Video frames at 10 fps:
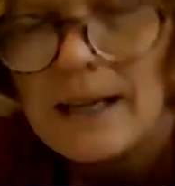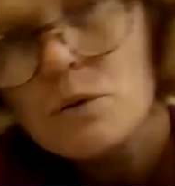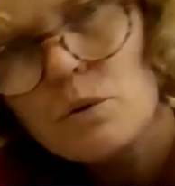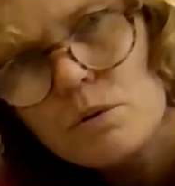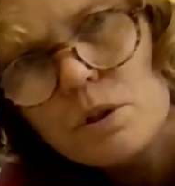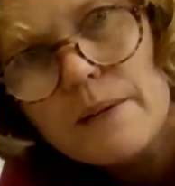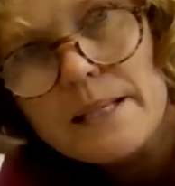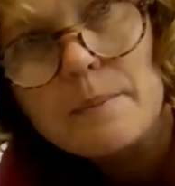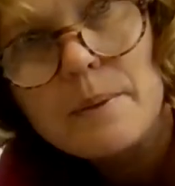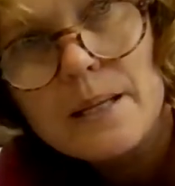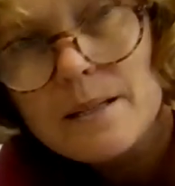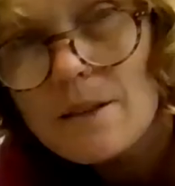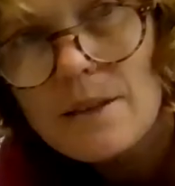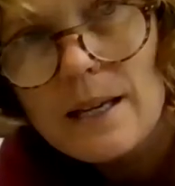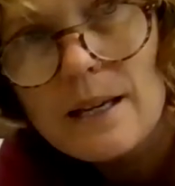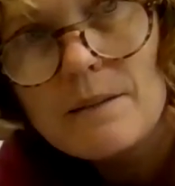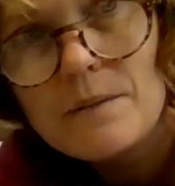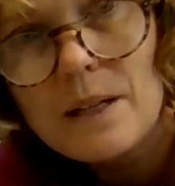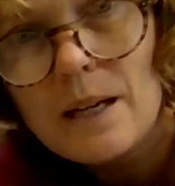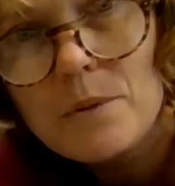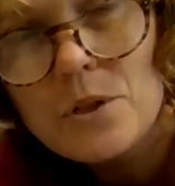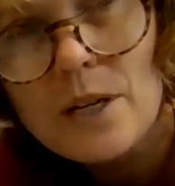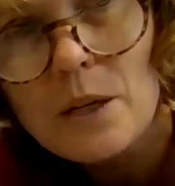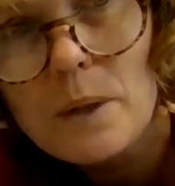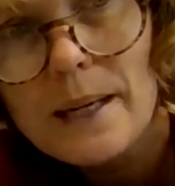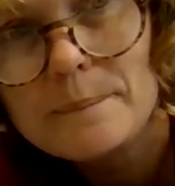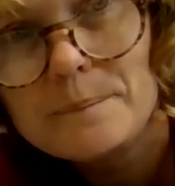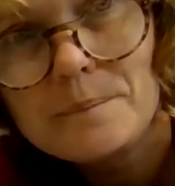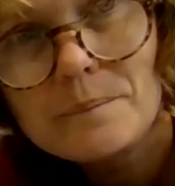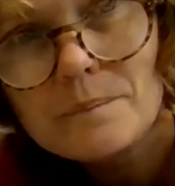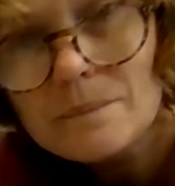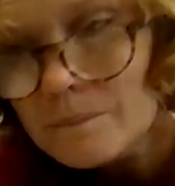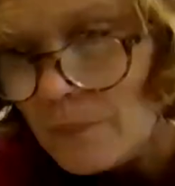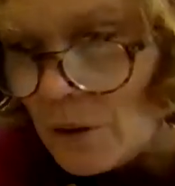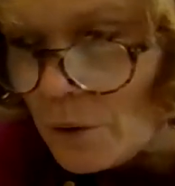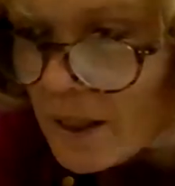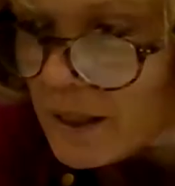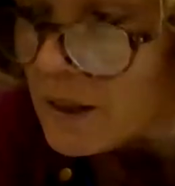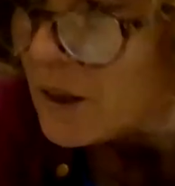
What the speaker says: and all the recipes are there straight away. Okay,